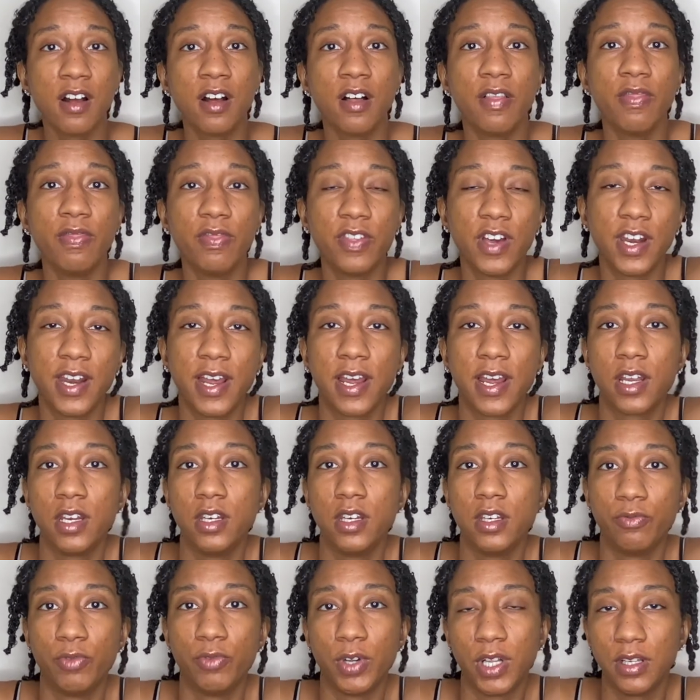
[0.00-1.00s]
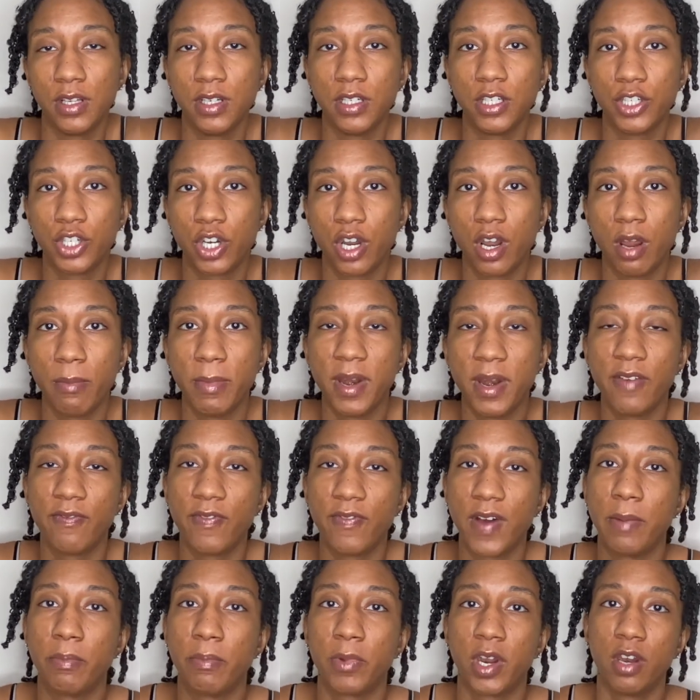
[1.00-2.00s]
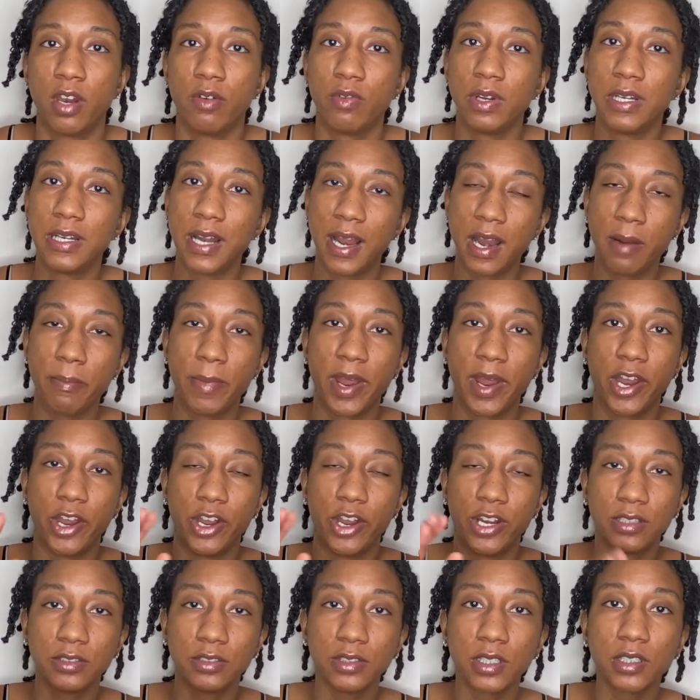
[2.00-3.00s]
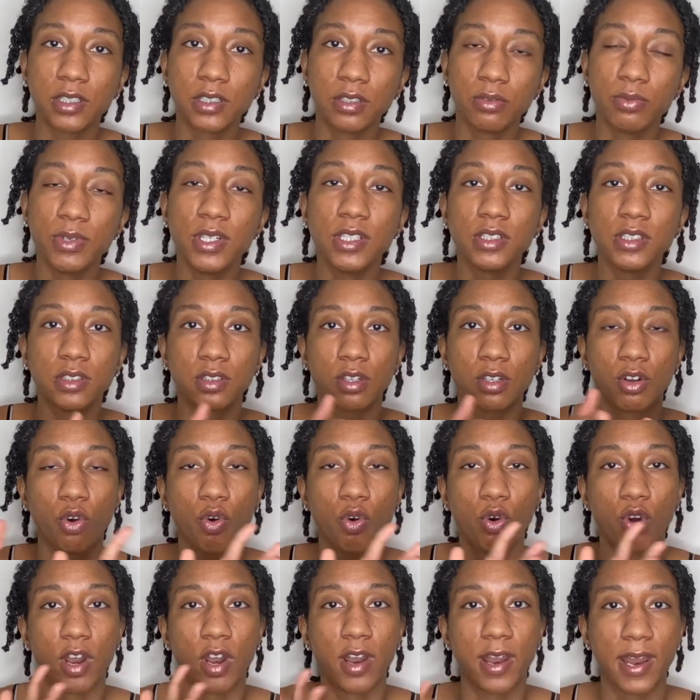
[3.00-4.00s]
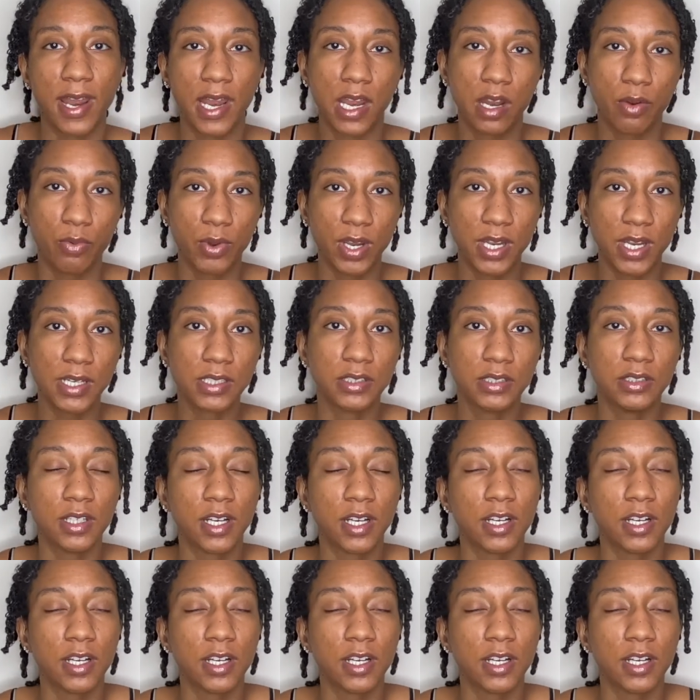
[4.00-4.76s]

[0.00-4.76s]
then I can really determine if I'm gonna retighten my hair at 6 weeks or 8 weeks.